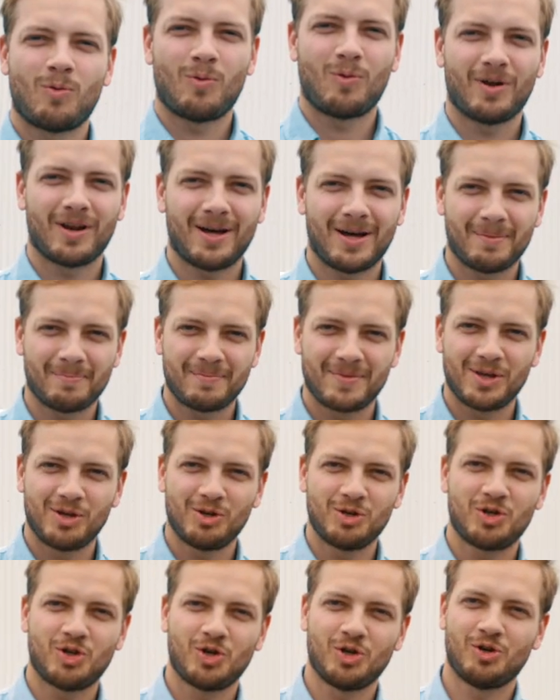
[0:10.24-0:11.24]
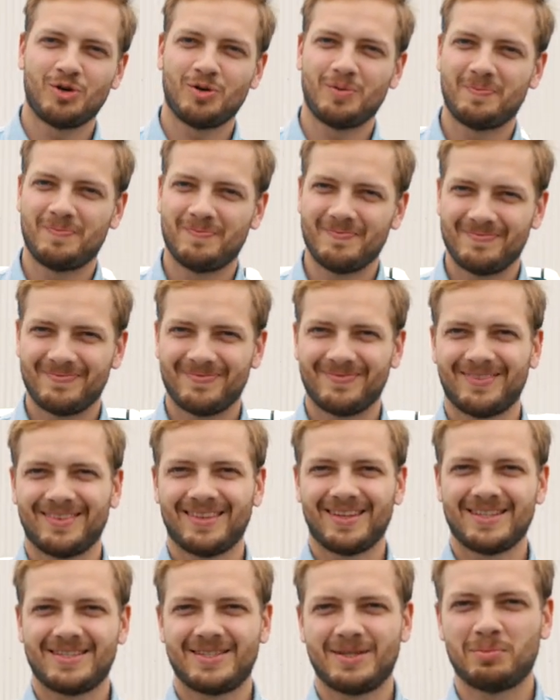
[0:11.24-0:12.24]
What up, YouTube?
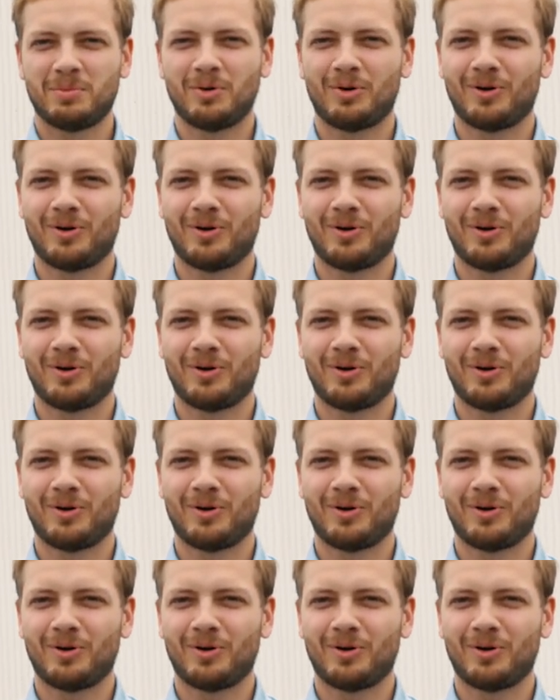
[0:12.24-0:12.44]
It's your